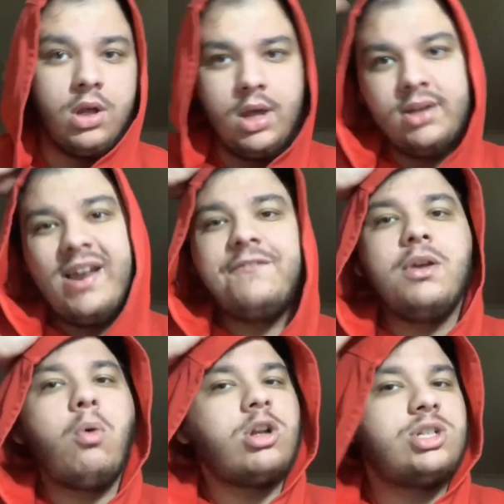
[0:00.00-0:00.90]
Now, if you
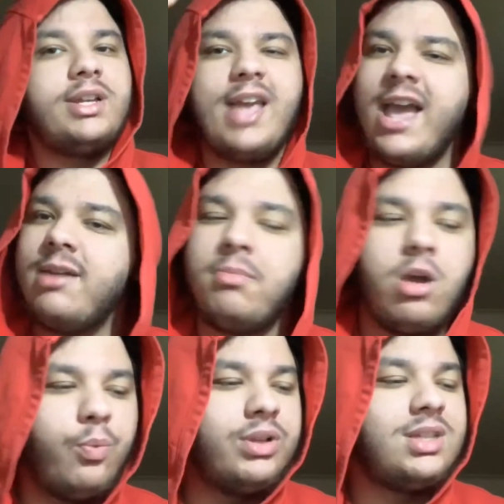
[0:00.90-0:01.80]
watch the game
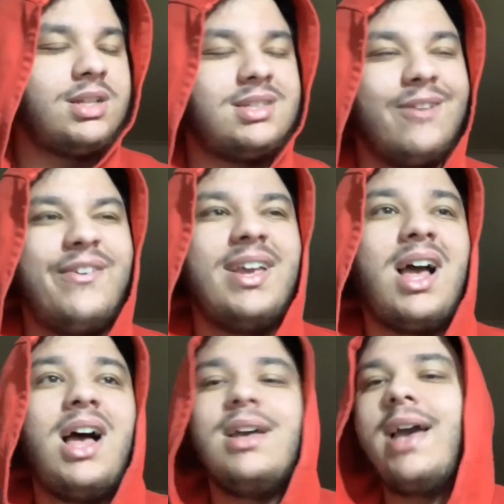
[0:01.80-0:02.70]
with
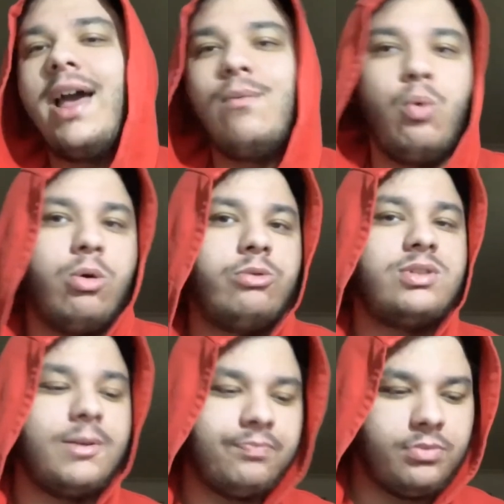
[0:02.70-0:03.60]
Sevilla and
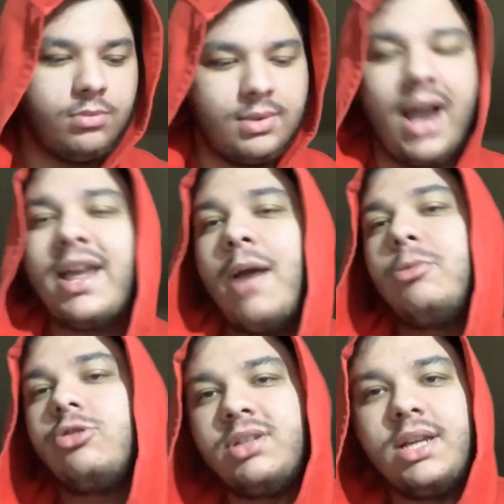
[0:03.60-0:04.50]
Wolves, that game
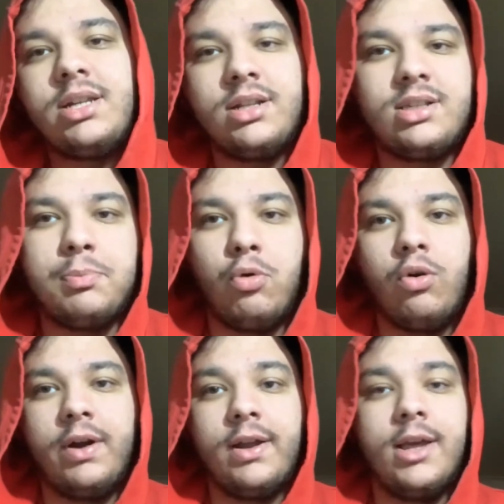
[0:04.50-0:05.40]
was ridiculously
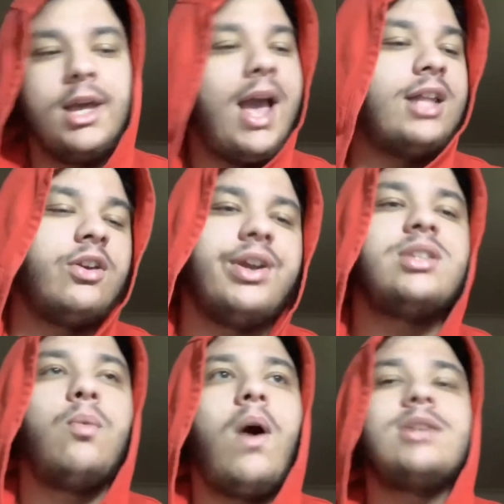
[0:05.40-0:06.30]
boring. And the
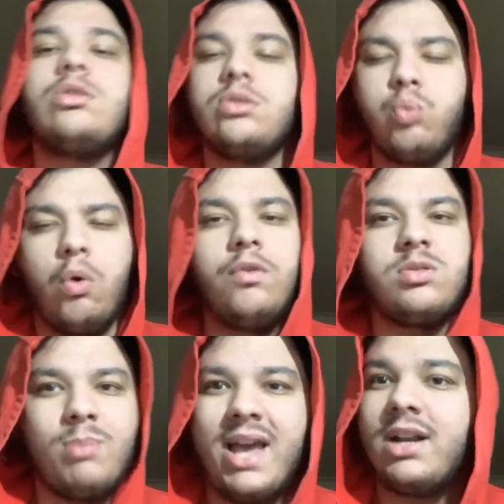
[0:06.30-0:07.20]
reason why is because Wolves
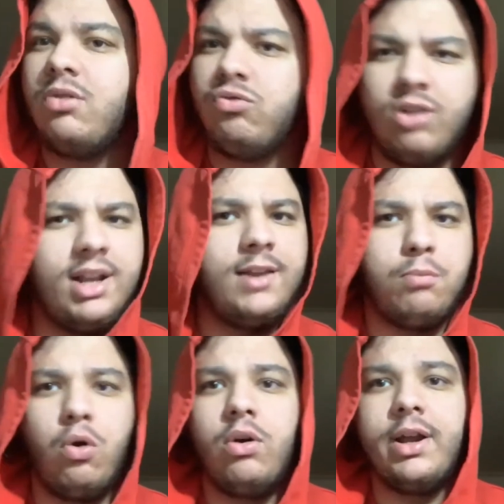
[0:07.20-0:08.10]
made it really
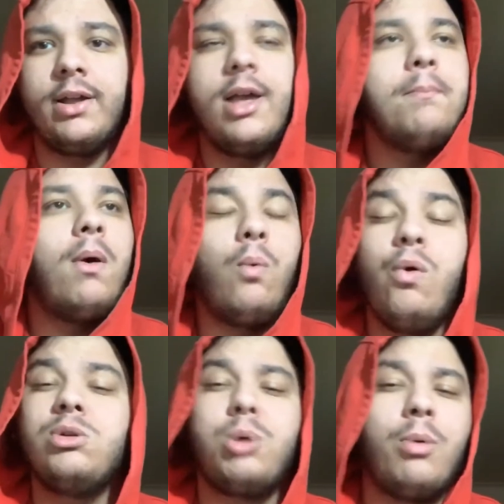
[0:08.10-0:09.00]
boring. But
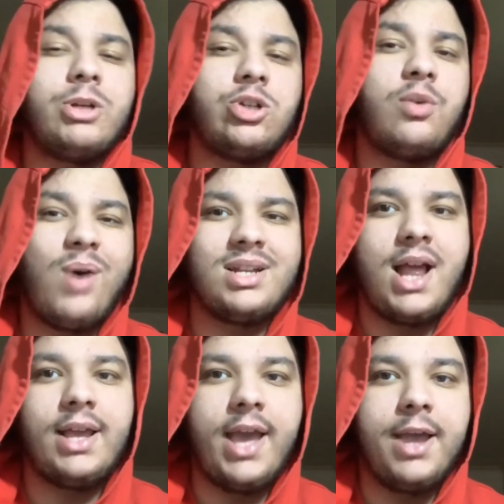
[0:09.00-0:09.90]
Wolves probably should have won
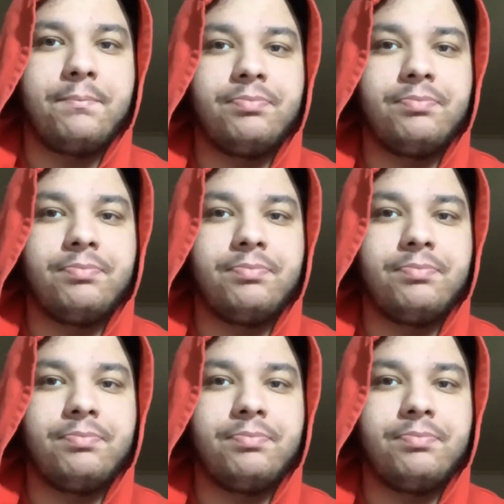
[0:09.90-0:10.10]
that game.